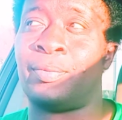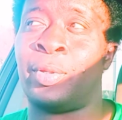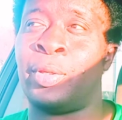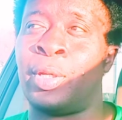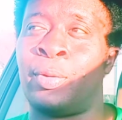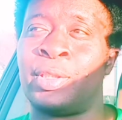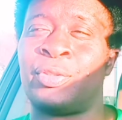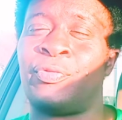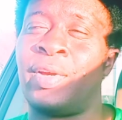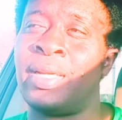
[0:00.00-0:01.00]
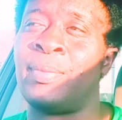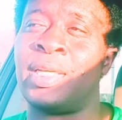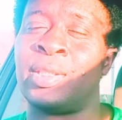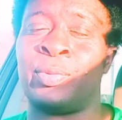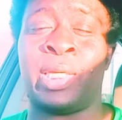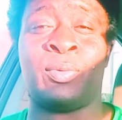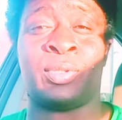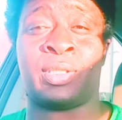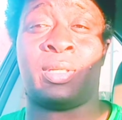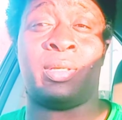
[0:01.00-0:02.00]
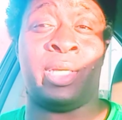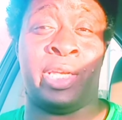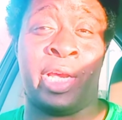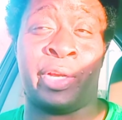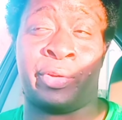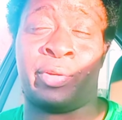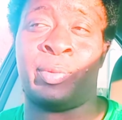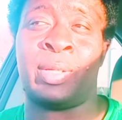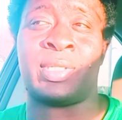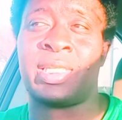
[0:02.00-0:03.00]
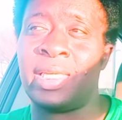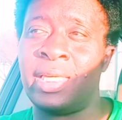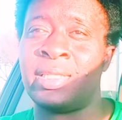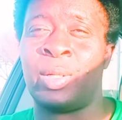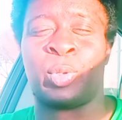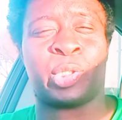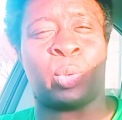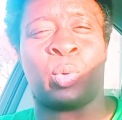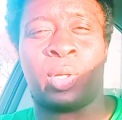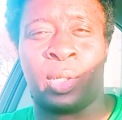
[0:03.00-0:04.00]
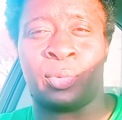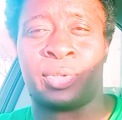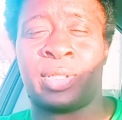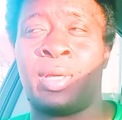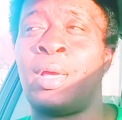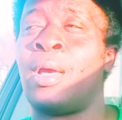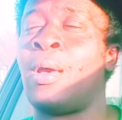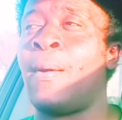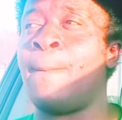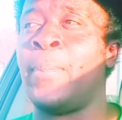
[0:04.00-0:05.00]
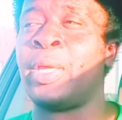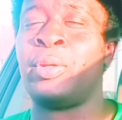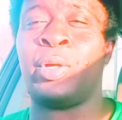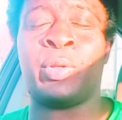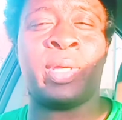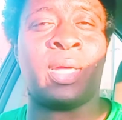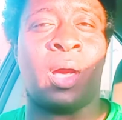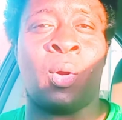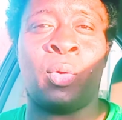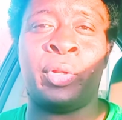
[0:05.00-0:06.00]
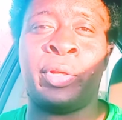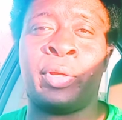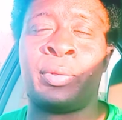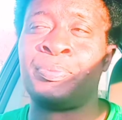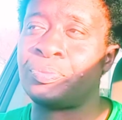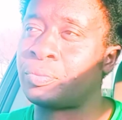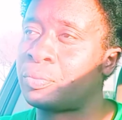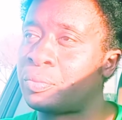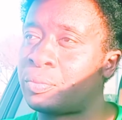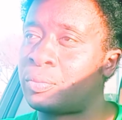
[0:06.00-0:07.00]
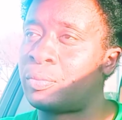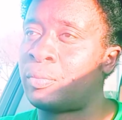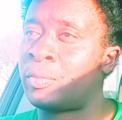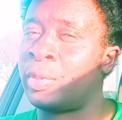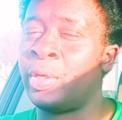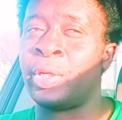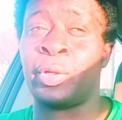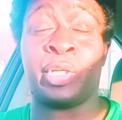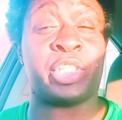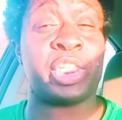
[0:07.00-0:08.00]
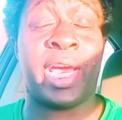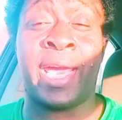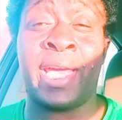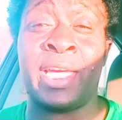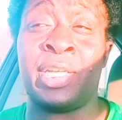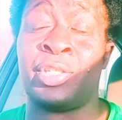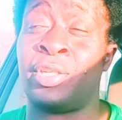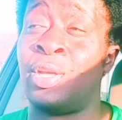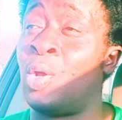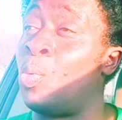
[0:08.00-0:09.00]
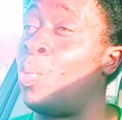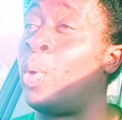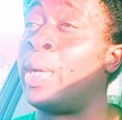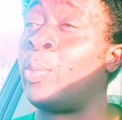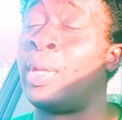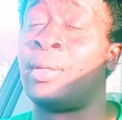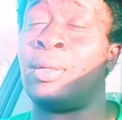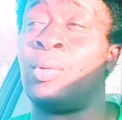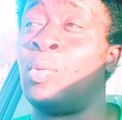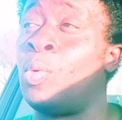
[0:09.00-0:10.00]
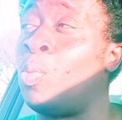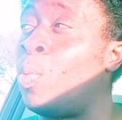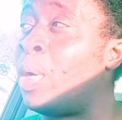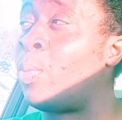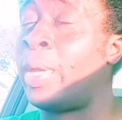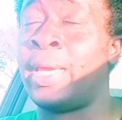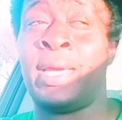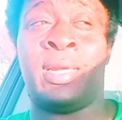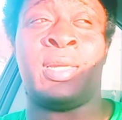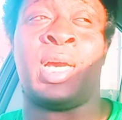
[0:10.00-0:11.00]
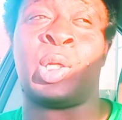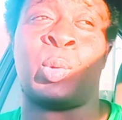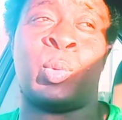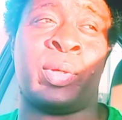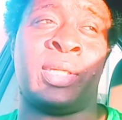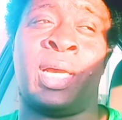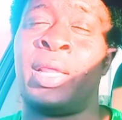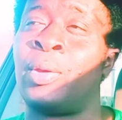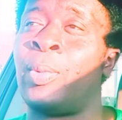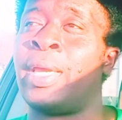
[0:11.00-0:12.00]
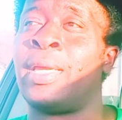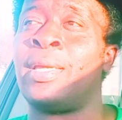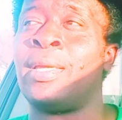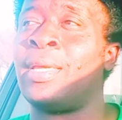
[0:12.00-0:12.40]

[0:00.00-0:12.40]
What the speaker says: It's funny because when they was younger, when they was kids, they were so close. But you get older, you change. One went one way, the other one went the other way.